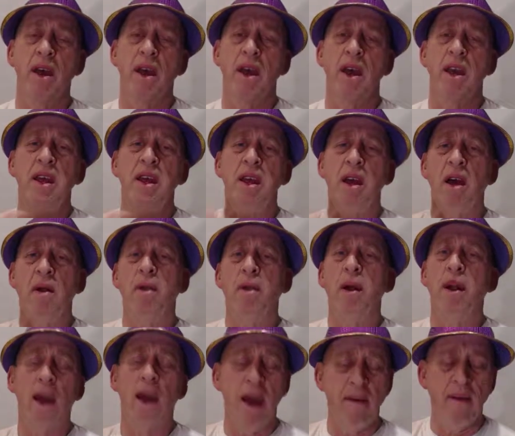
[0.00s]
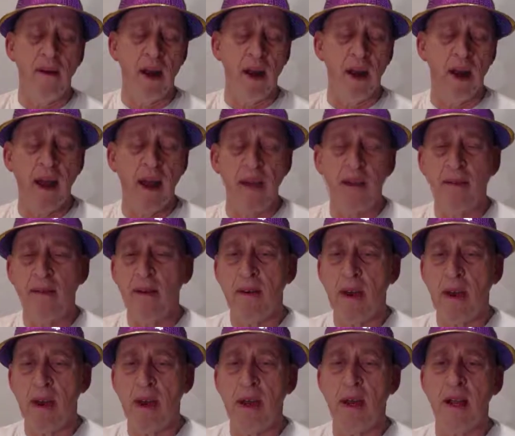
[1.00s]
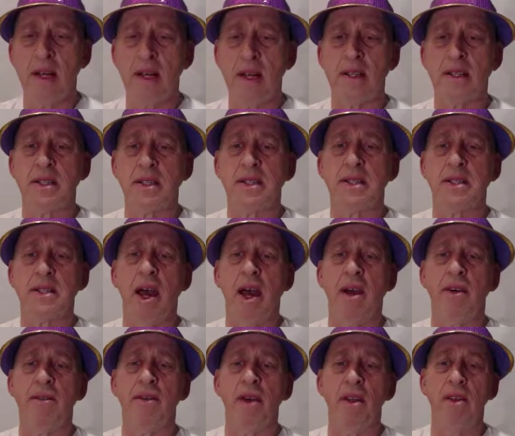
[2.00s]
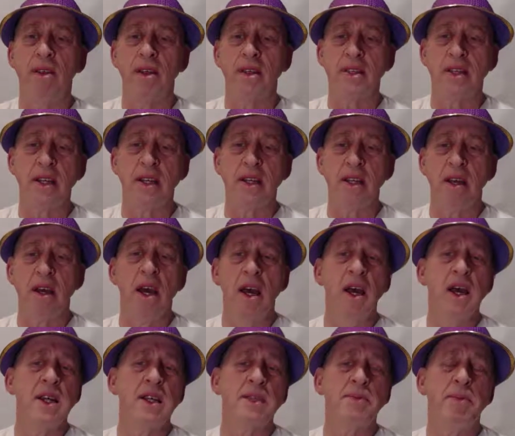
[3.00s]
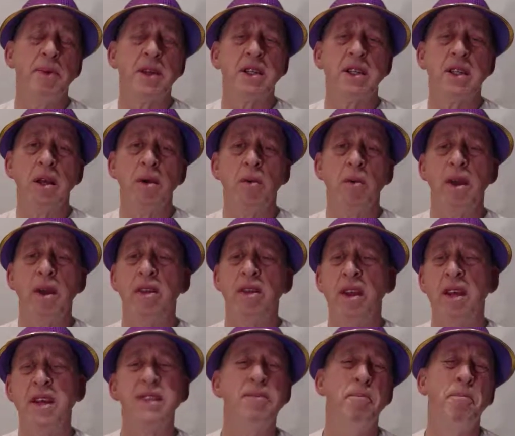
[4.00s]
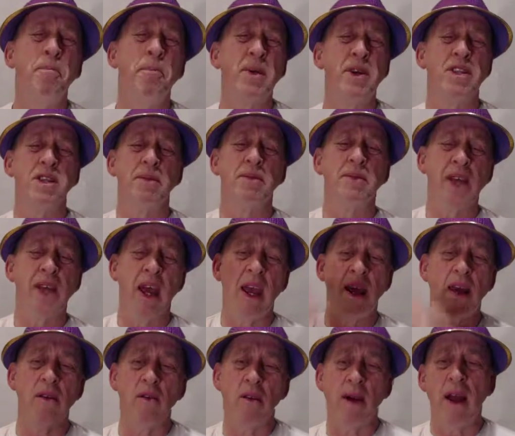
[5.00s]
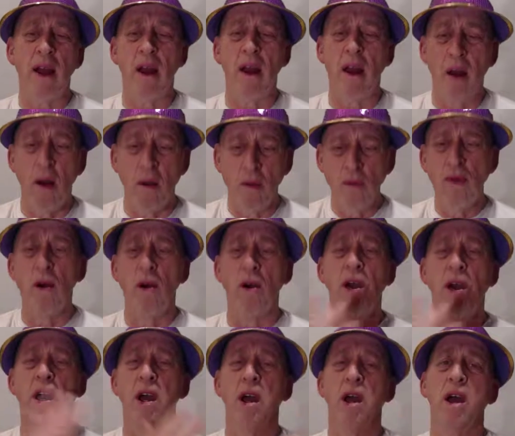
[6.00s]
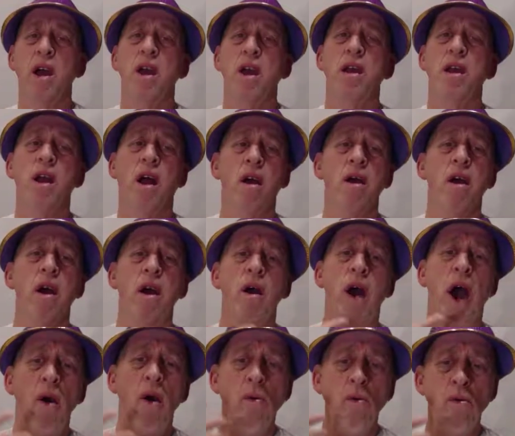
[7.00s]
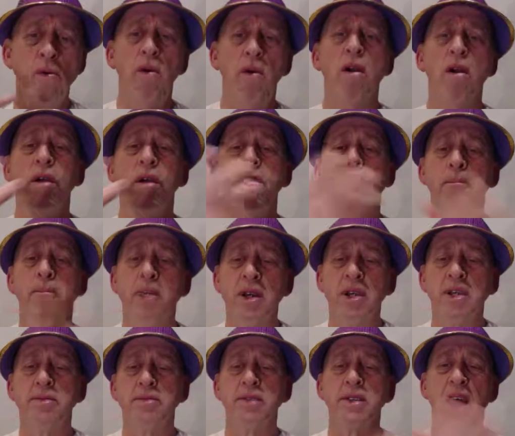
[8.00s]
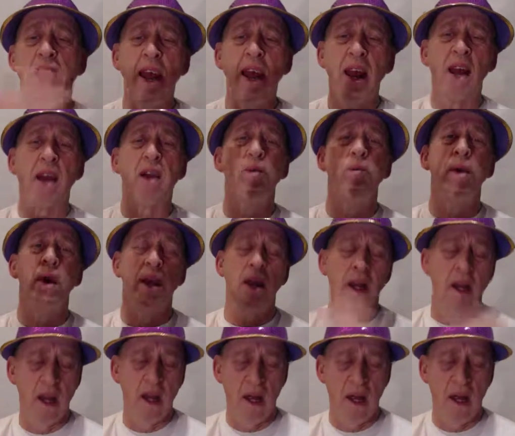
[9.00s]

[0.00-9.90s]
You don't want to have it leaving itself in the centre, especially when there's bishops hanging around and a rook. You know, a rook and bishops and a queen,